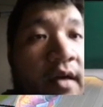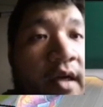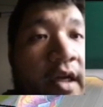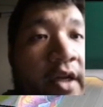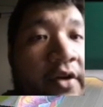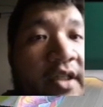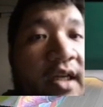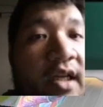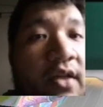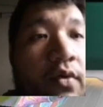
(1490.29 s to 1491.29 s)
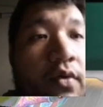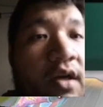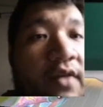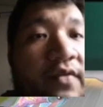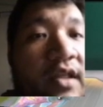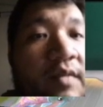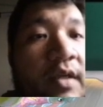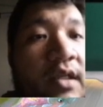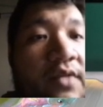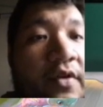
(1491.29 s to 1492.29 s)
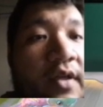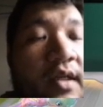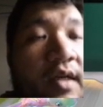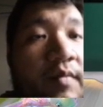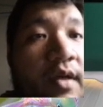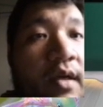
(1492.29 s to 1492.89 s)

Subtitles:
we're just kind of holding off these beasts for the time being.